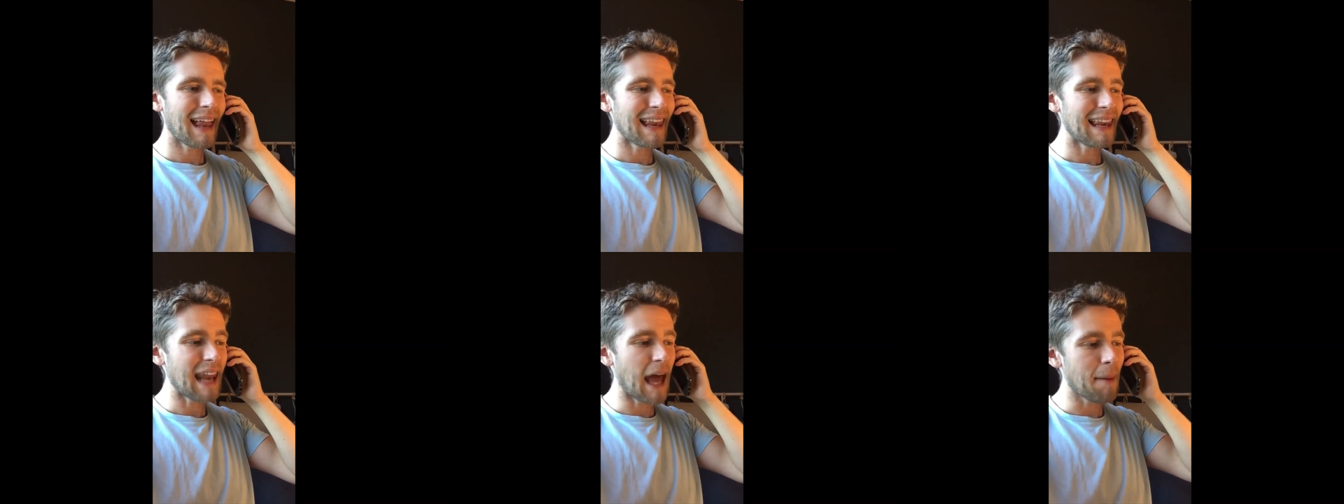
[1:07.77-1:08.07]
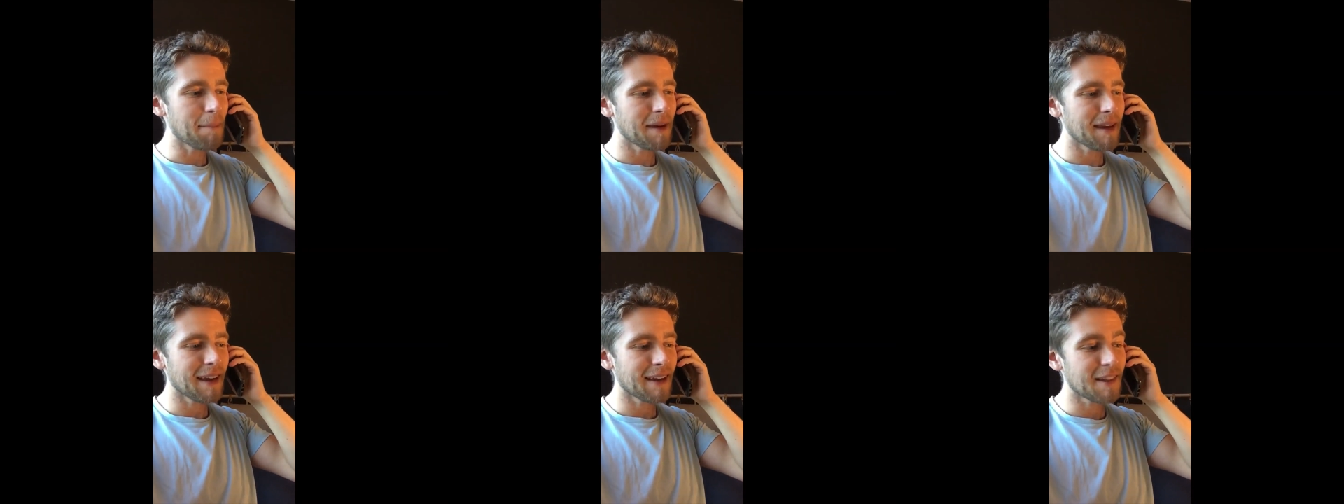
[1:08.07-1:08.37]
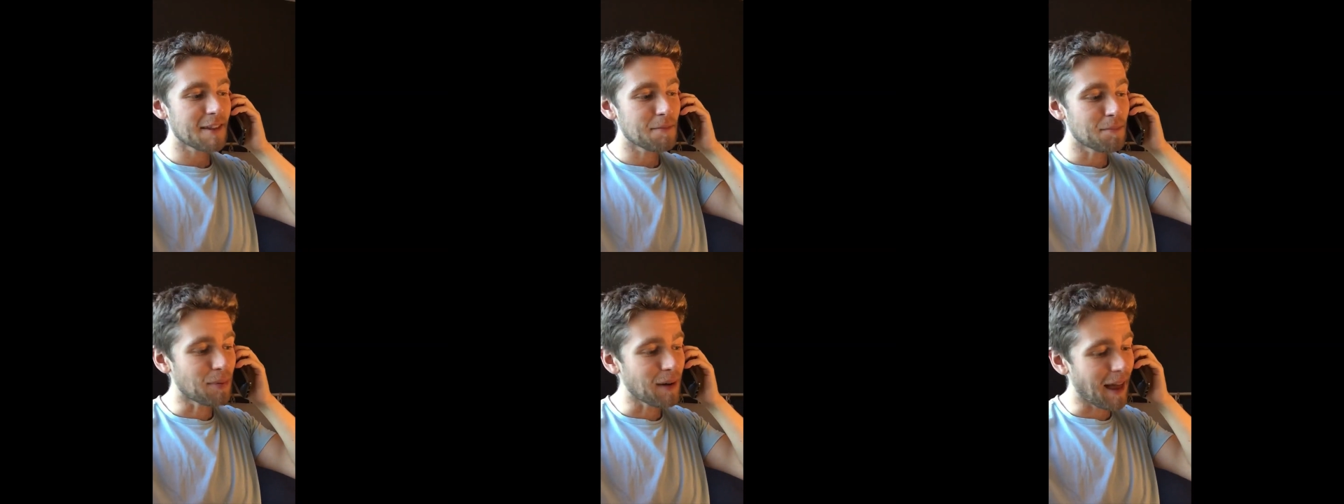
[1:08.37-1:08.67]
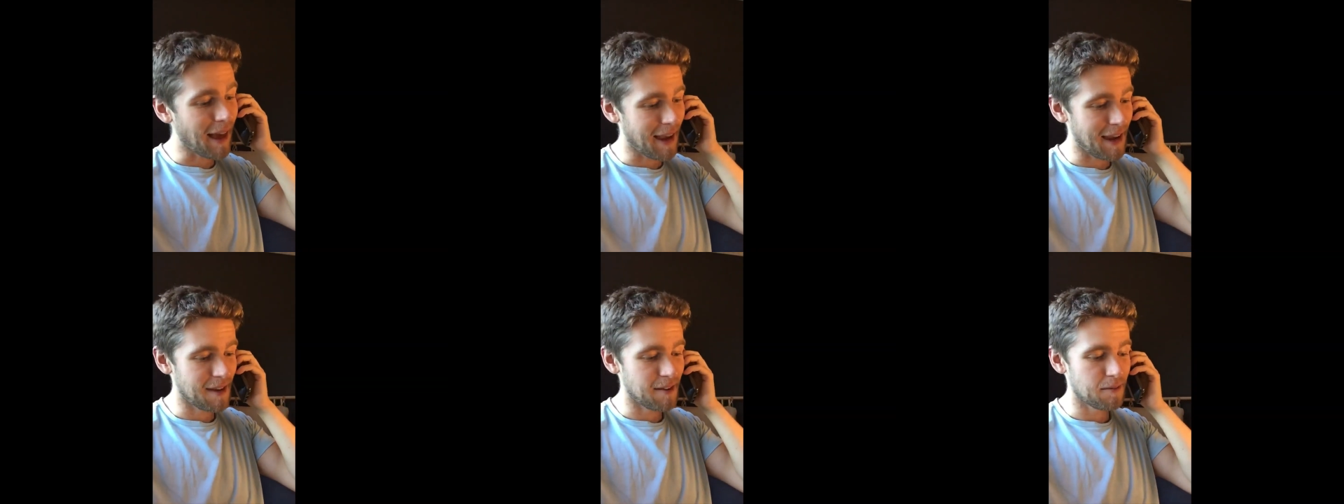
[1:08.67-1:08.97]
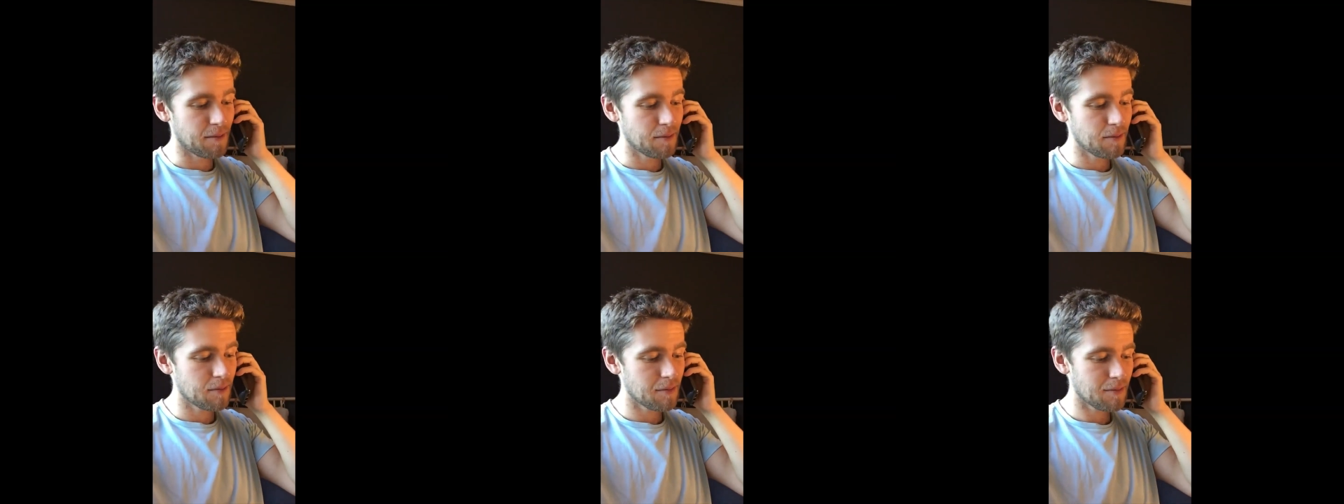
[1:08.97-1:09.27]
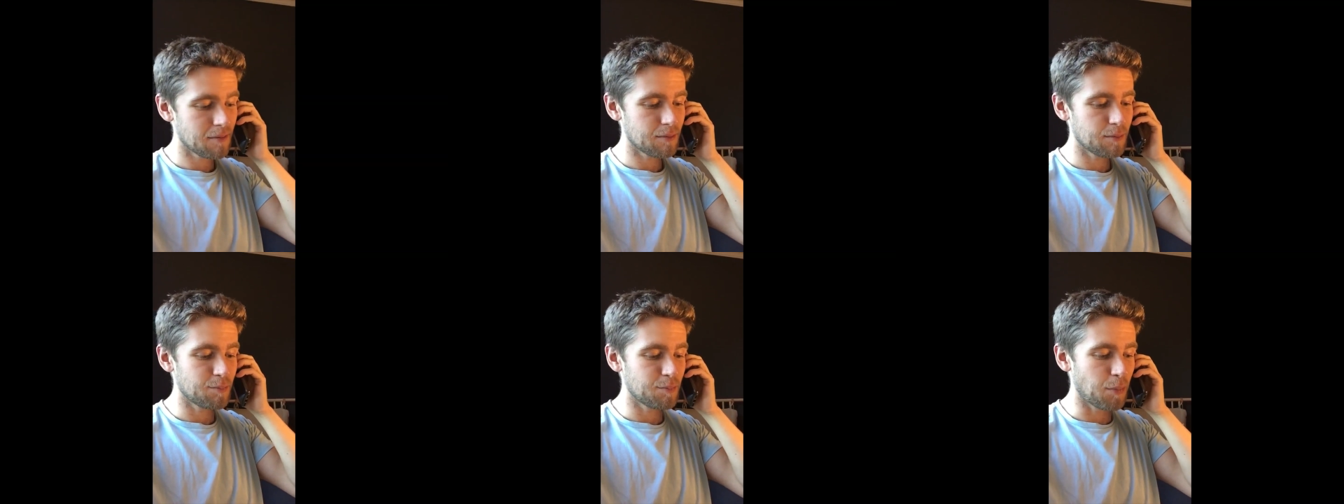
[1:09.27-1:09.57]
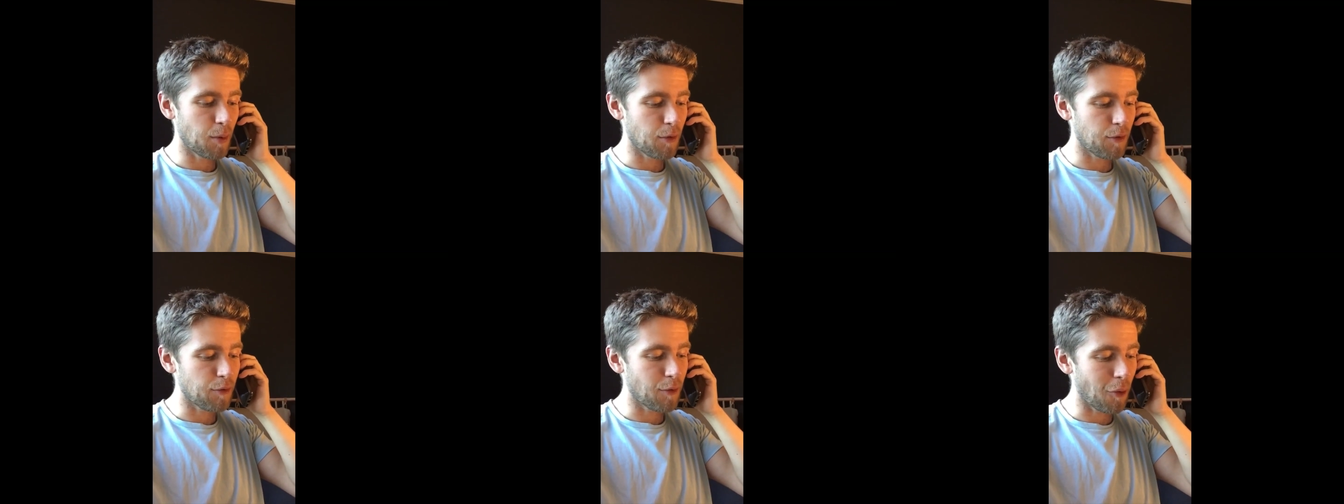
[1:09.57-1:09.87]
Let me explain,
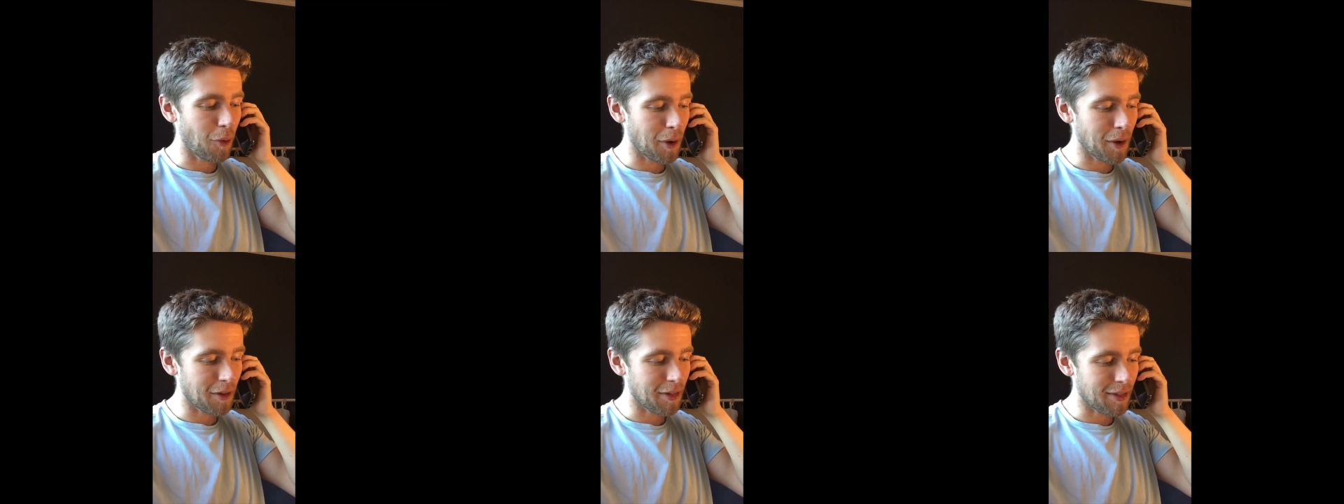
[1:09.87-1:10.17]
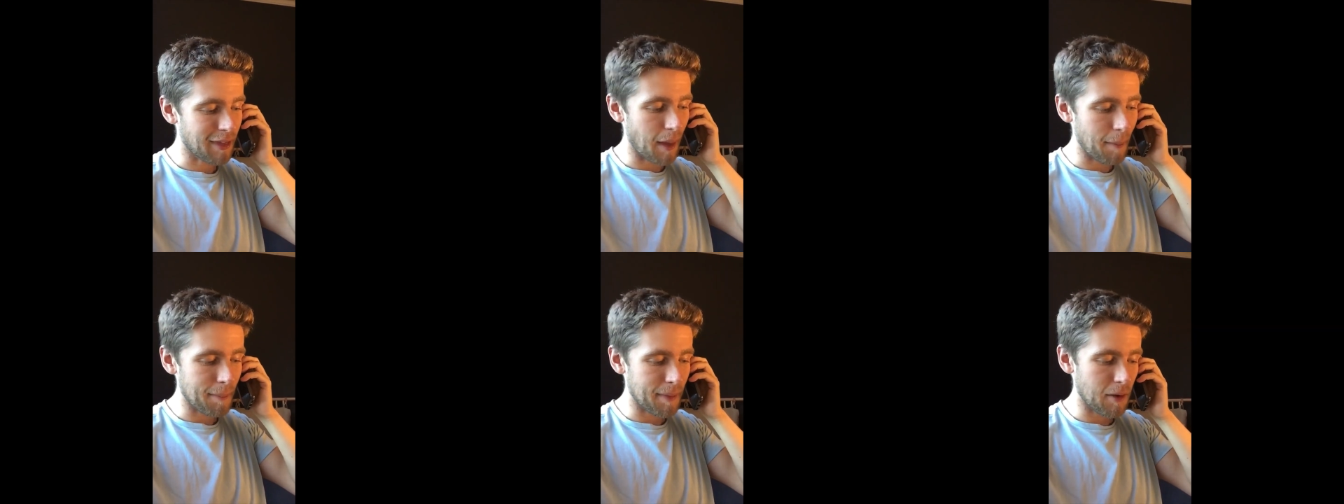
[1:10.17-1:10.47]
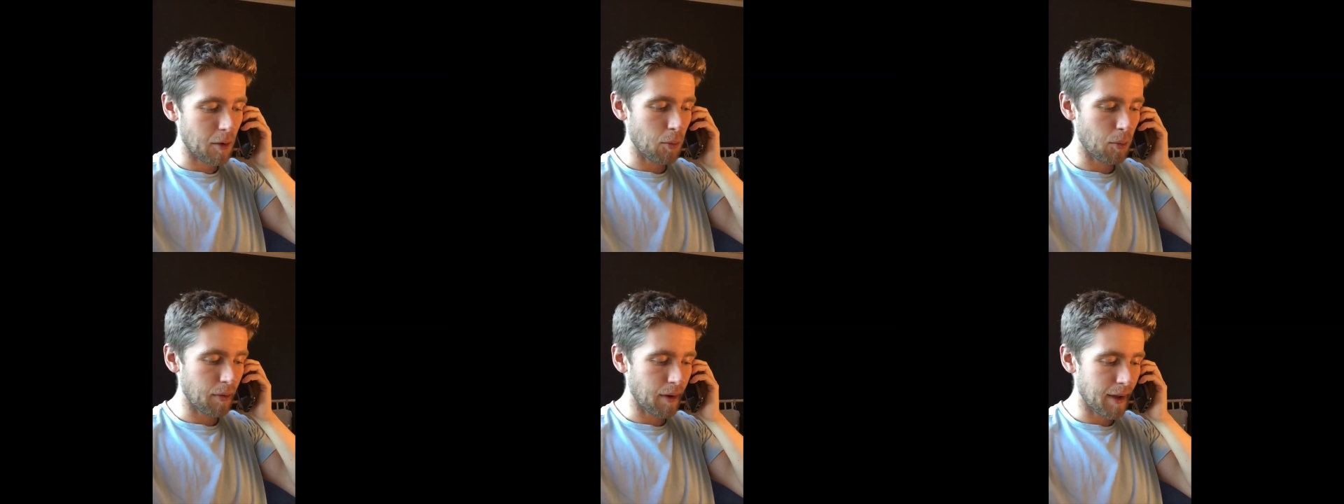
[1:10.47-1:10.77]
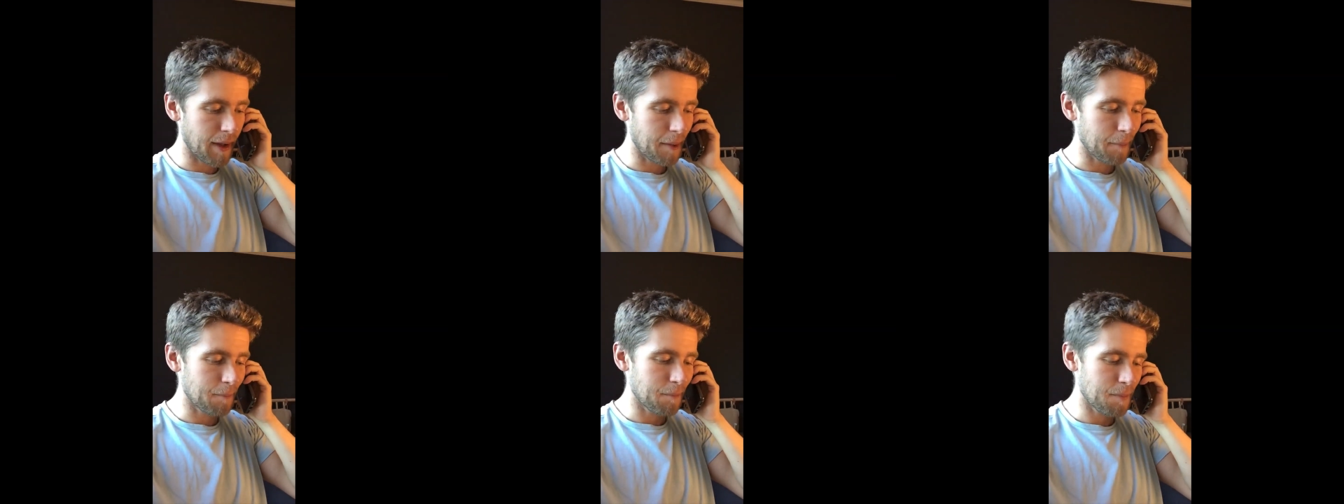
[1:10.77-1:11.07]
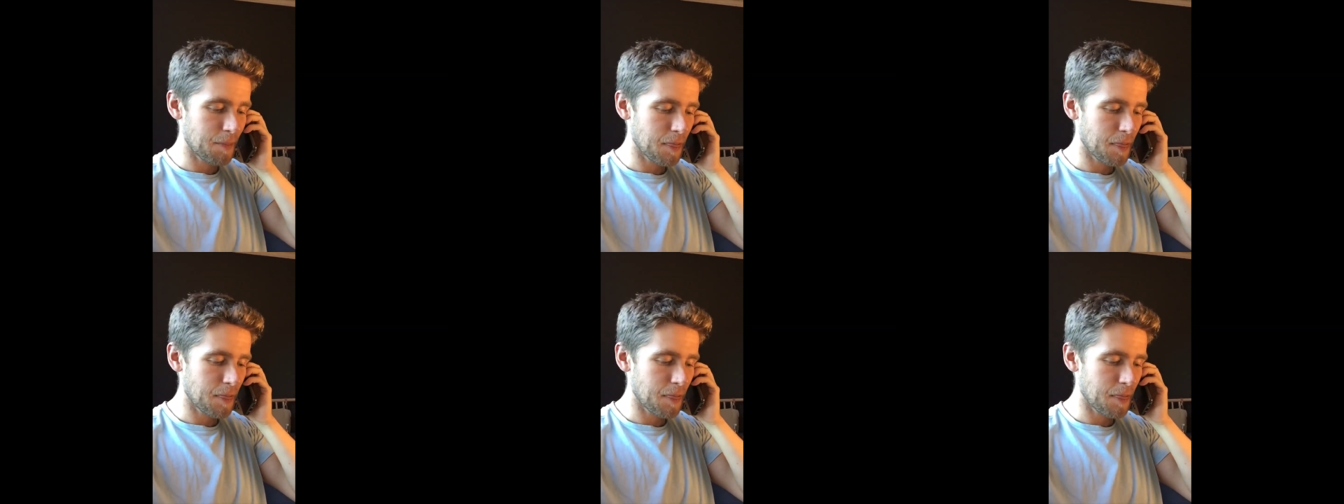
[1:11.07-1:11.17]
before you send me away,